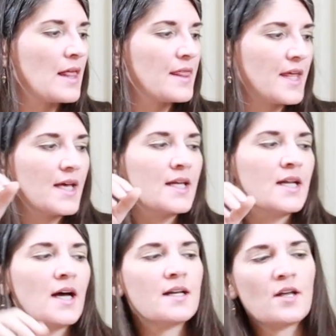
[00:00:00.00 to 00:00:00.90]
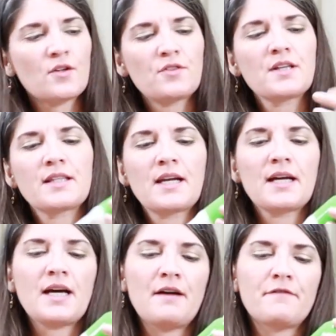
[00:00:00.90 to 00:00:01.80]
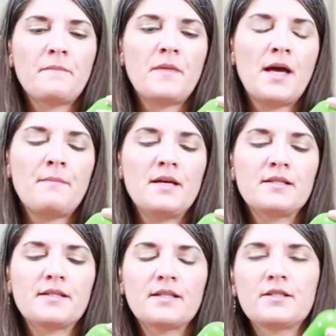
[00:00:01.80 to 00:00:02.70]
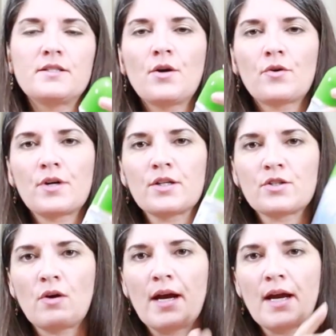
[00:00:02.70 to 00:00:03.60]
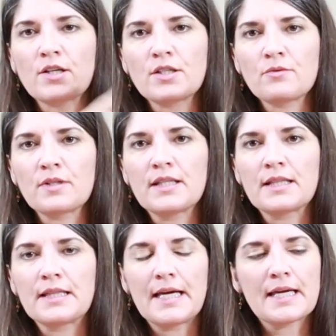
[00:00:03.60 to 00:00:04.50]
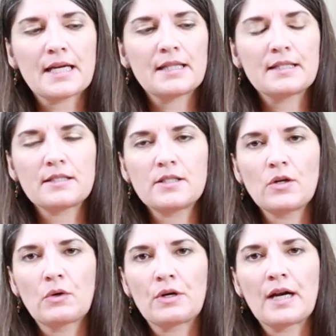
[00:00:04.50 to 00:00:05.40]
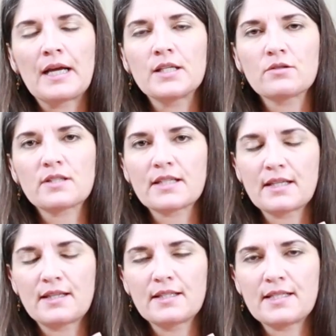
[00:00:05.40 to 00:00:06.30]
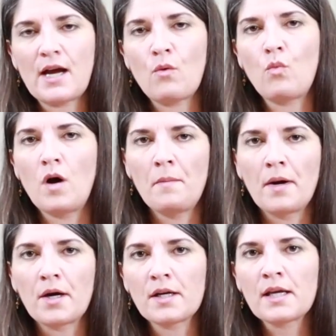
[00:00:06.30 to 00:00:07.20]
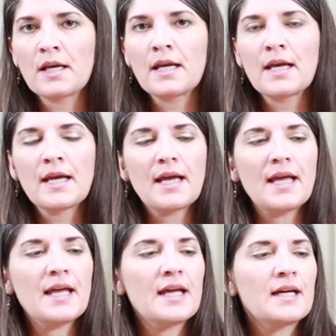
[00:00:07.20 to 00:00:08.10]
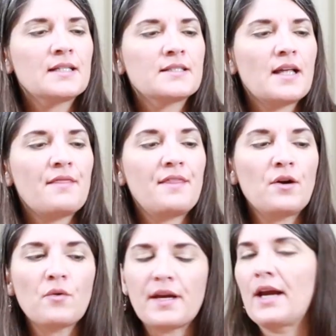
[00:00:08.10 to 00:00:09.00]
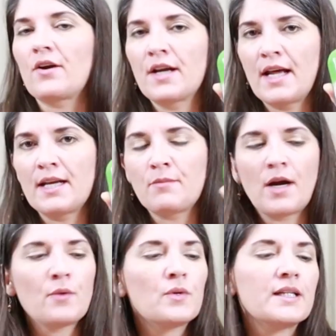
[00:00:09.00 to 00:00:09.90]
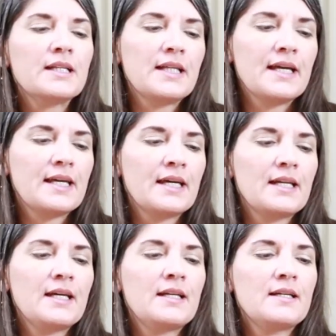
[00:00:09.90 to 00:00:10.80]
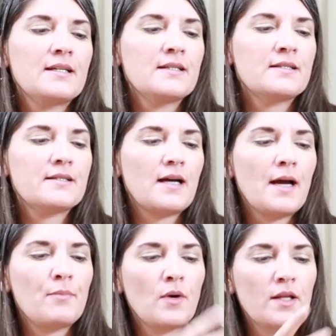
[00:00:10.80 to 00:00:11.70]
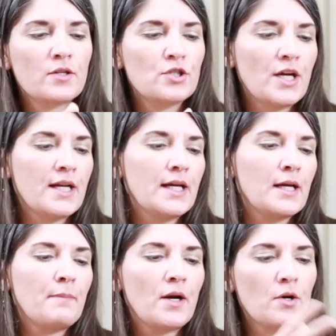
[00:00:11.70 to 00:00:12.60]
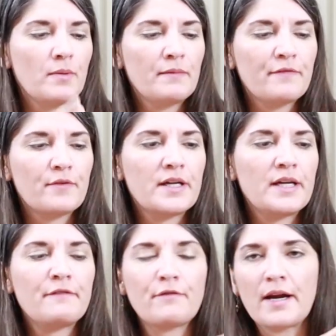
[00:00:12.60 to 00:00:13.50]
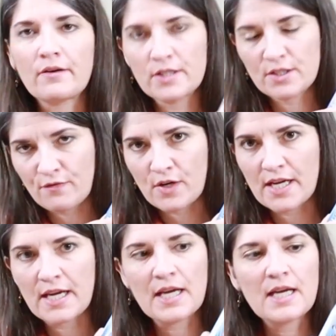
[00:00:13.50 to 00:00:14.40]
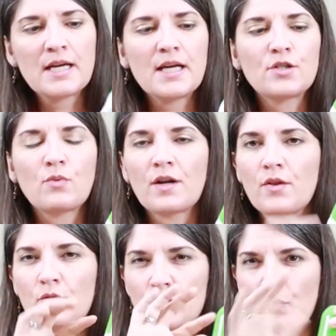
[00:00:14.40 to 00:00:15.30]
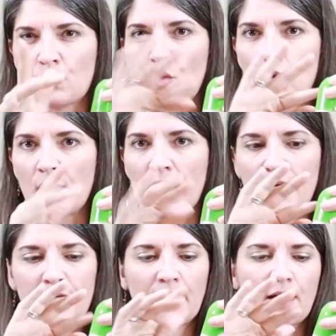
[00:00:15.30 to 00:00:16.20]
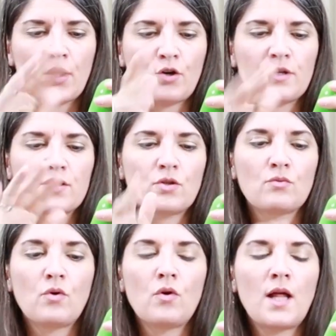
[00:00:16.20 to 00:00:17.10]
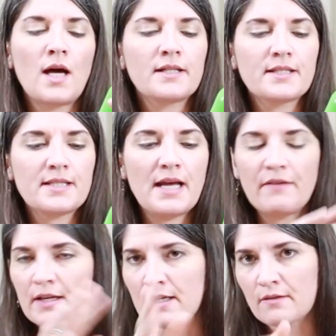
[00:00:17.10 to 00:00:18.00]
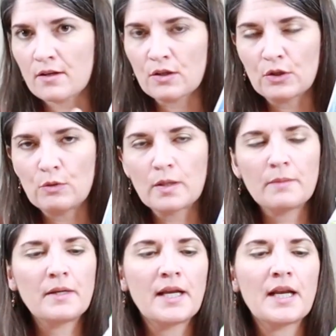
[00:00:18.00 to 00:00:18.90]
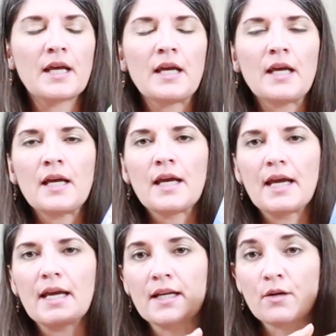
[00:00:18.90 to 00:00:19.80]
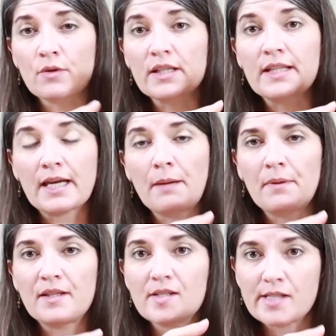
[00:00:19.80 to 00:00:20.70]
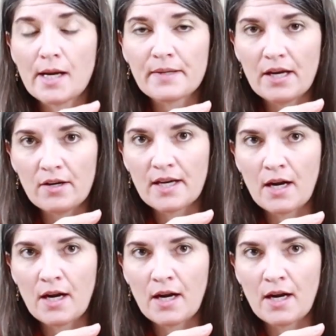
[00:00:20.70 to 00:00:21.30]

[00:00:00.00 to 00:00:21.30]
Then another thing that I got from them is this deodorant. So I actually really like this deodorant. I used to get this at Walmart, and they don't carry it anymore. I really like it. It is hypoallergenic, paraben-free, fragrance-free. It's one of those roll-on, like a crystal roll-on. It doesn't have any of the aluminum in it. And I really like it, but they stopped carrying it